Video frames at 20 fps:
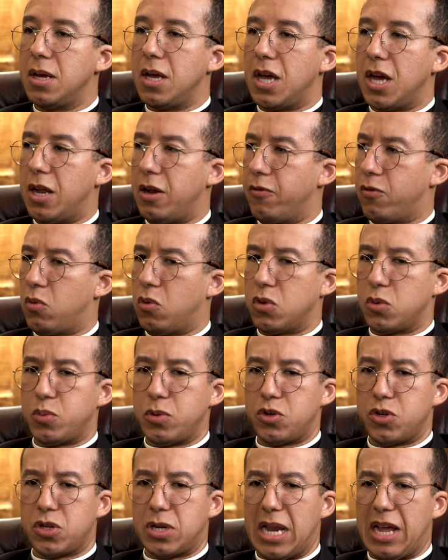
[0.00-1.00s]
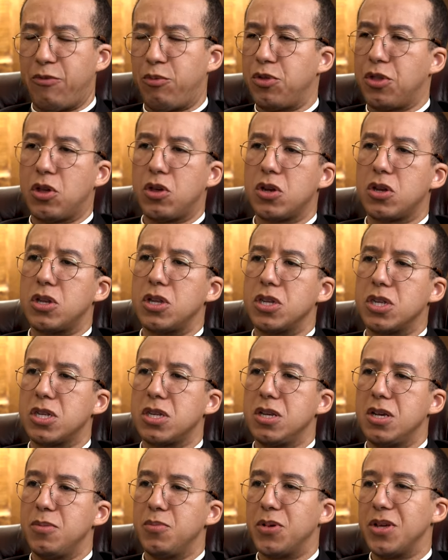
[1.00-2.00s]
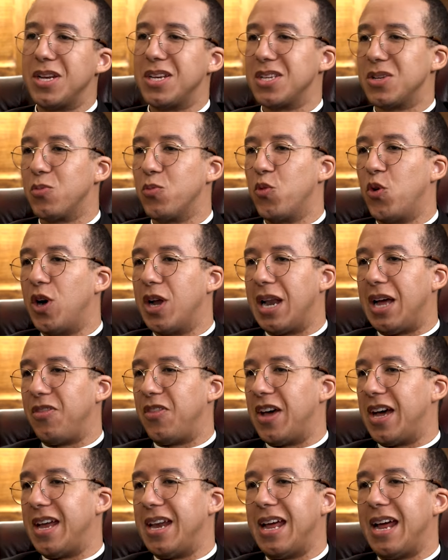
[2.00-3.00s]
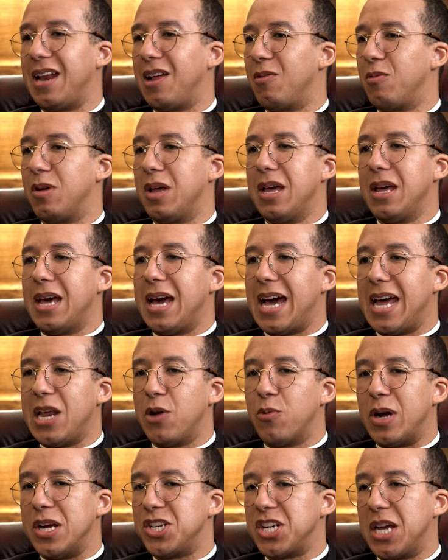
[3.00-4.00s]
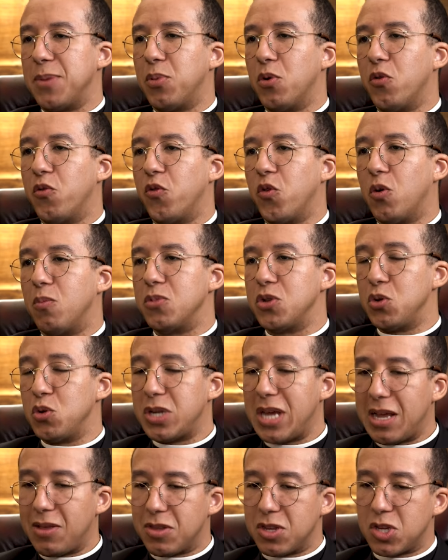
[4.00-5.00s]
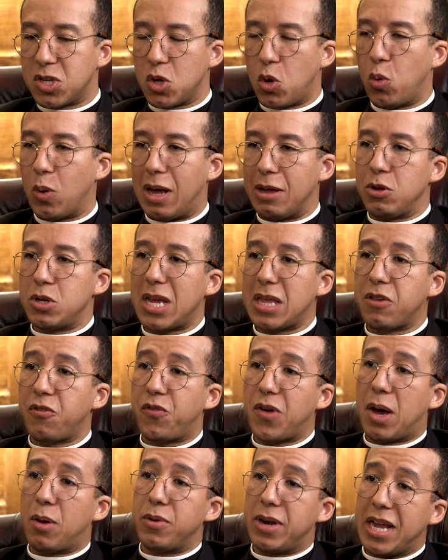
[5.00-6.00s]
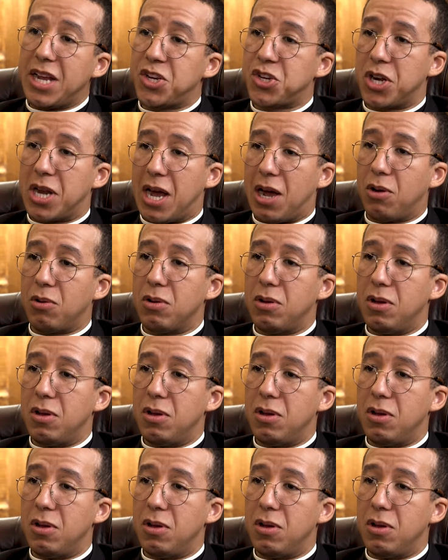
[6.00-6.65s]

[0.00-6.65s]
And of course, we're just left with the goodness. But it doesn't work like that in any, any way, shape, or form. You take the soul out, you take the foundation out,